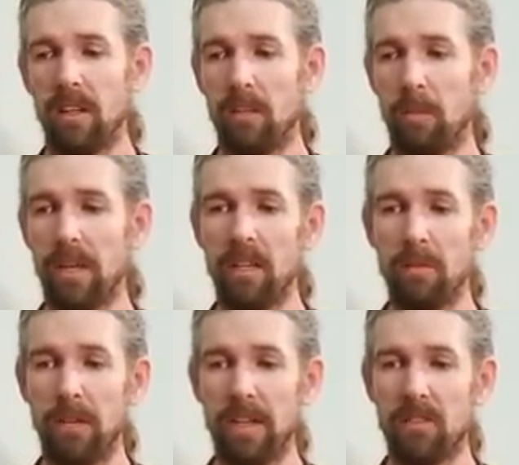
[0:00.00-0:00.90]
But it
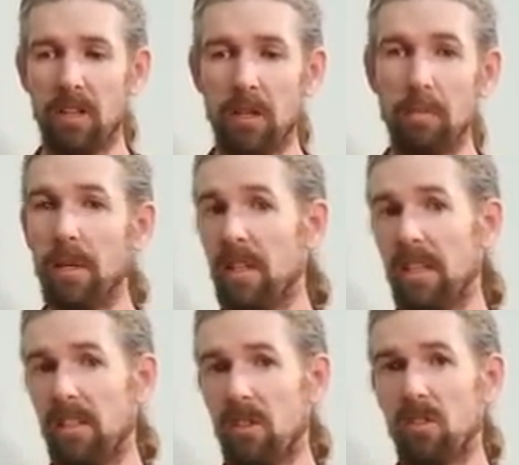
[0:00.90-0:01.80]
affects our
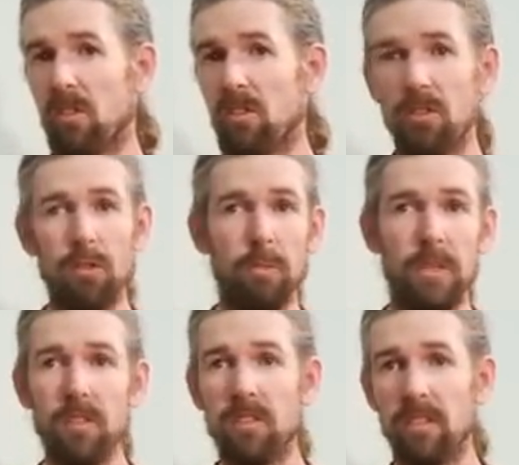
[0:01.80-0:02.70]
ability to just do
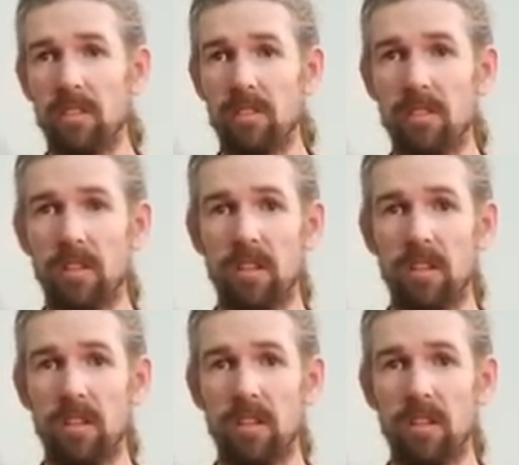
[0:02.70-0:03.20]
business,